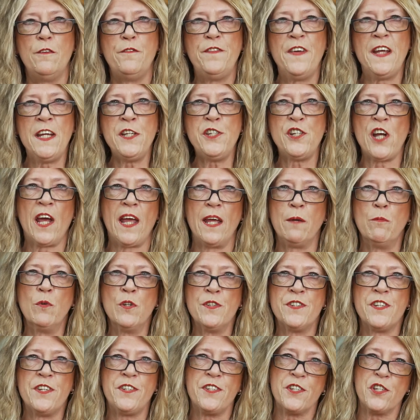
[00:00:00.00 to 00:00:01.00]
Vijay
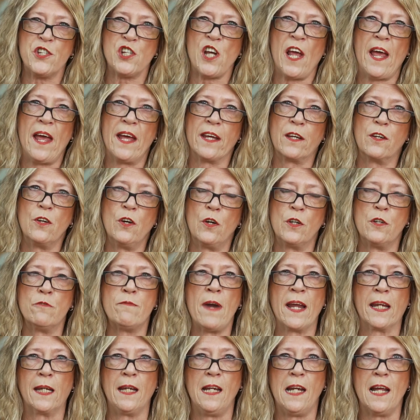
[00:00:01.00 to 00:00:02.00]
wanted to check on a
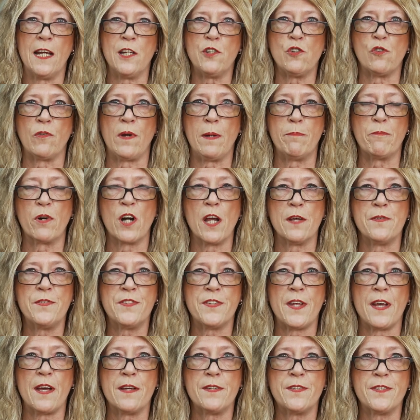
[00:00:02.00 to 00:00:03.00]
regulatory
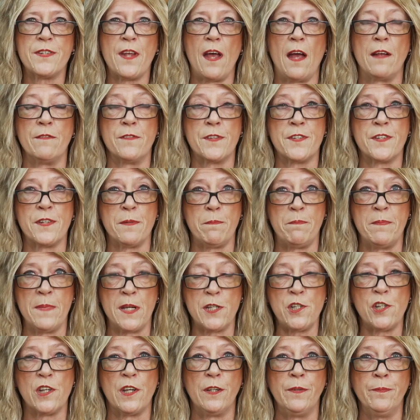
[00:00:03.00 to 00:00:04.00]
process and
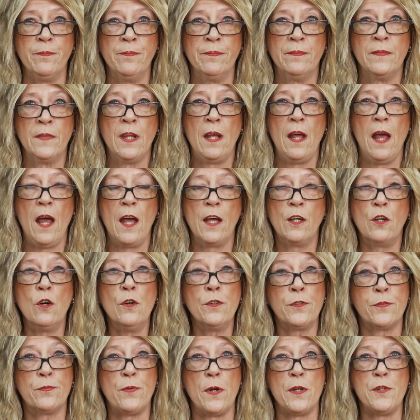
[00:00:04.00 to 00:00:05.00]
submission and
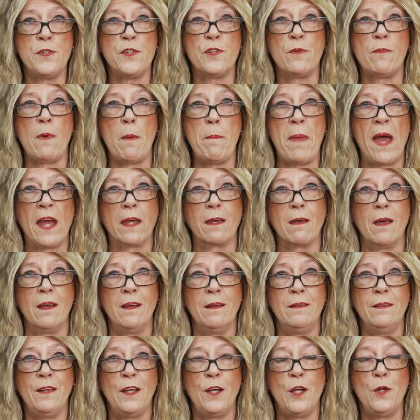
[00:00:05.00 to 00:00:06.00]
got through to
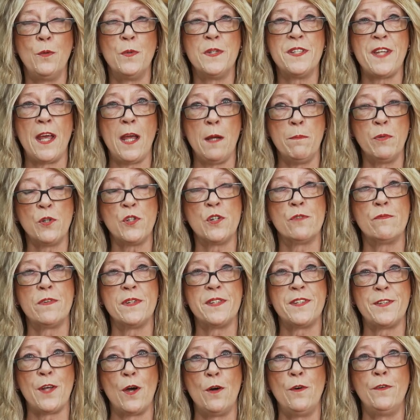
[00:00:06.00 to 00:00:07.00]
Rebecca, who was able to
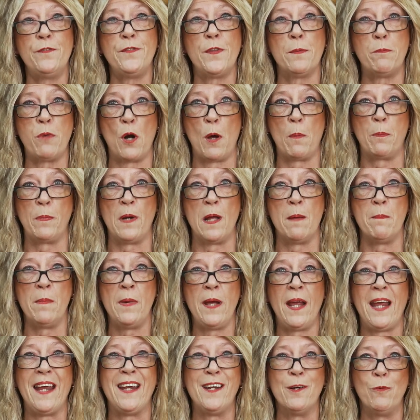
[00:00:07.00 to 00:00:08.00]
resolve the problem
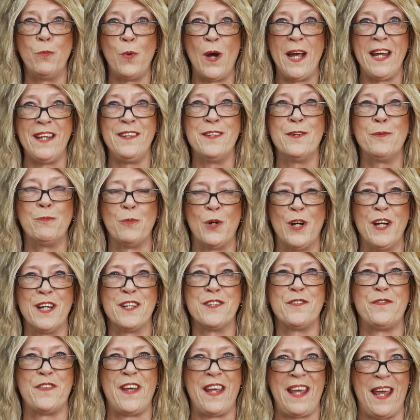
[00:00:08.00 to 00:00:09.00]
in a way that
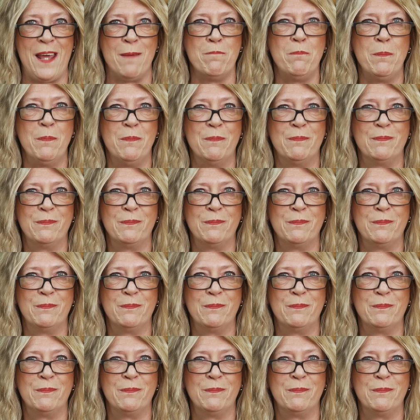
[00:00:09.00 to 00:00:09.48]
worked for him.